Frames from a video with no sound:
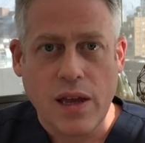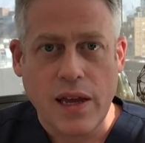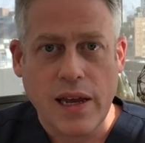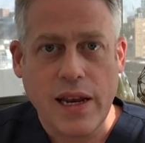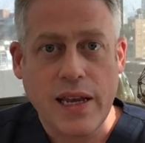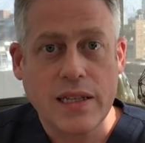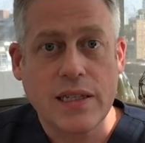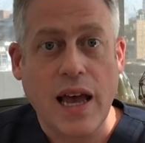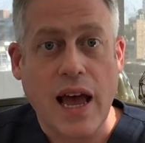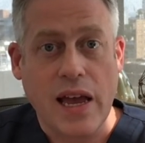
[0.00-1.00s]
It
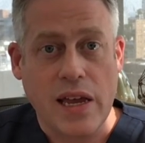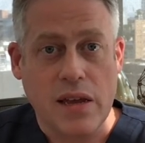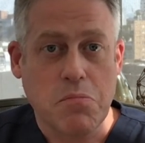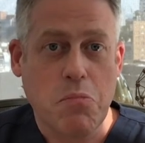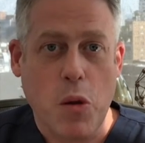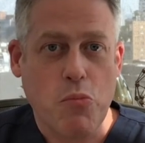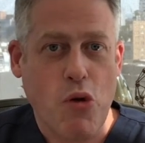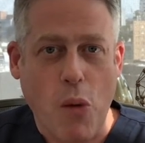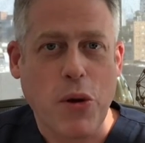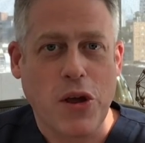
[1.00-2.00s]
is a
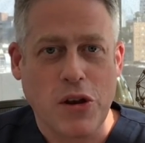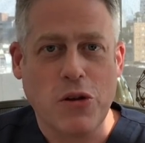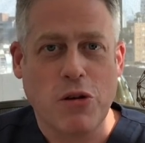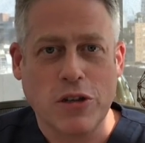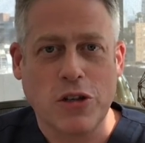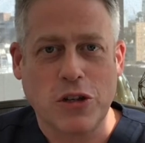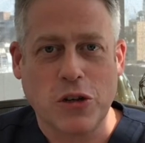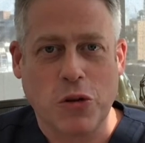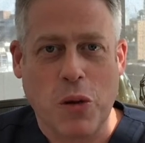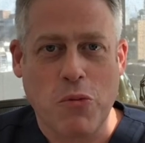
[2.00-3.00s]
proper
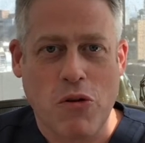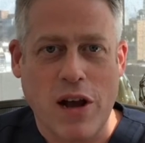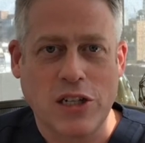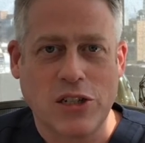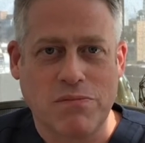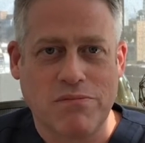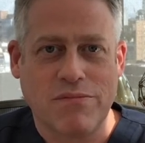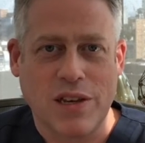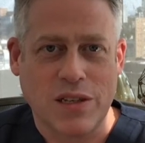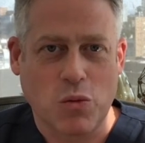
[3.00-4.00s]
neurosurgical operation.
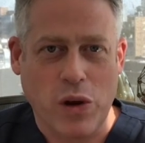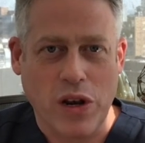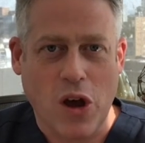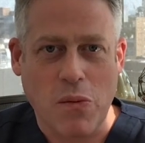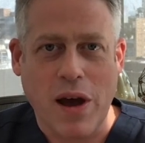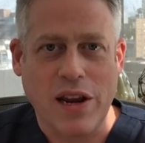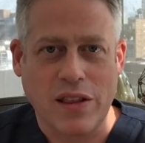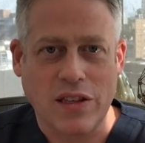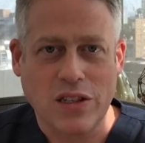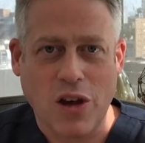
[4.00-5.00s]
There's a window made
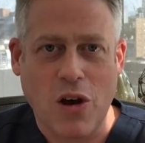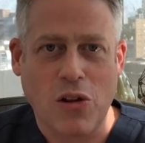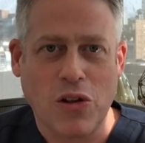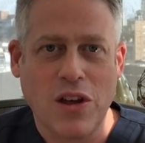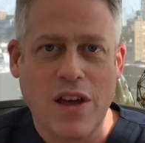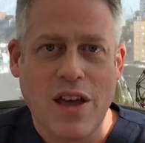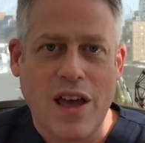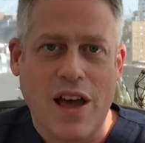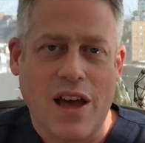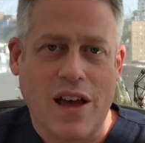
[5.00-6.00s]
in the skull,
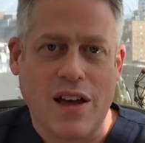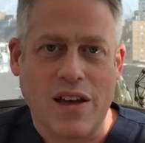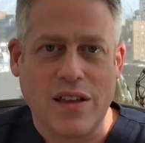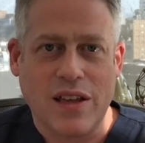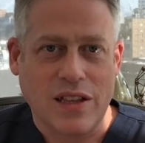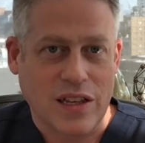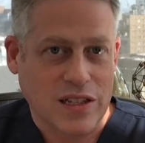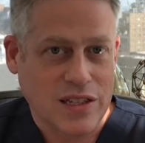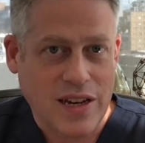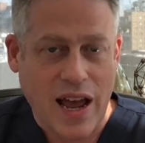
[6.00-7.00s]

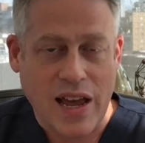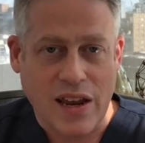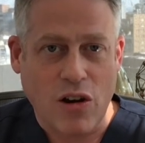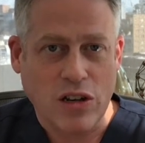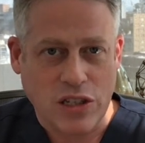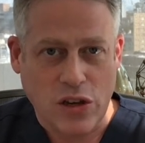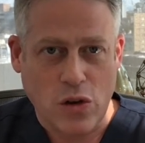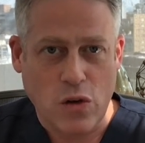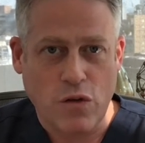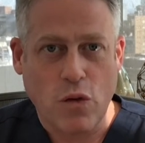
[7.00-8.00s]
there's a stay in
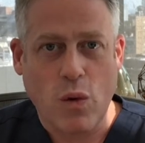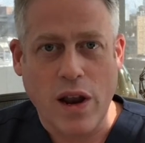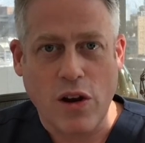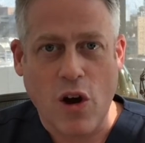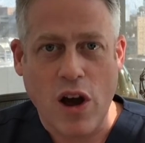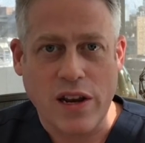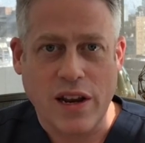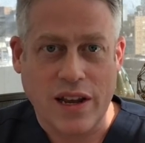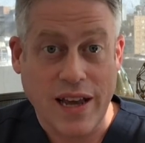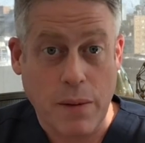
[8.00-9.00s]
ICU for one night
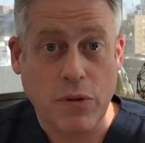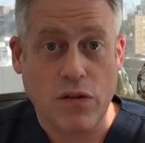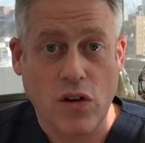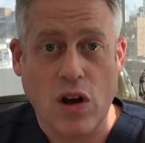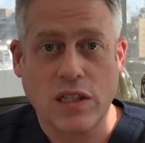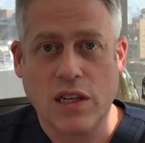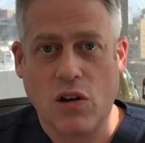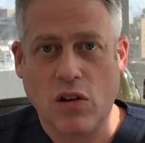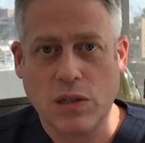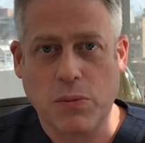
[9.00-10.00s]
and a couple of nights in
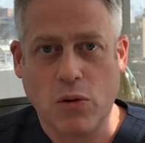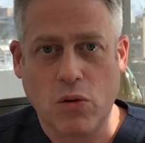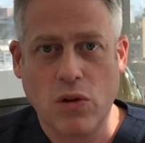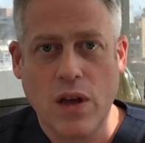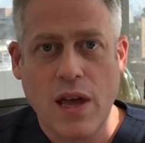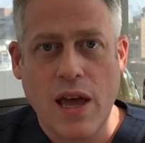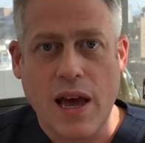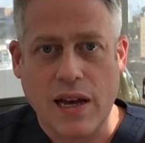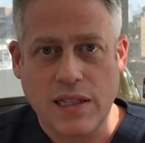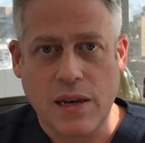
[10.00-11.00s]
hospital,
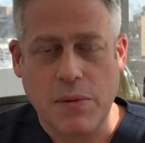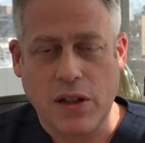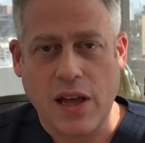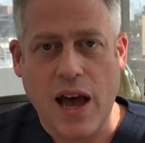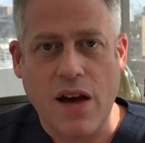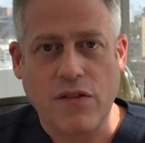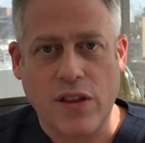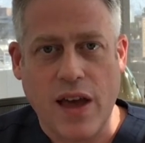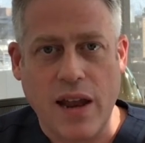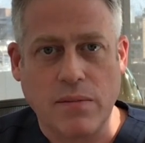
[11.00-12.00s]
typically after
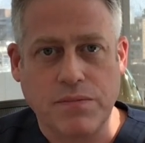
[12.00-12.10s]
that.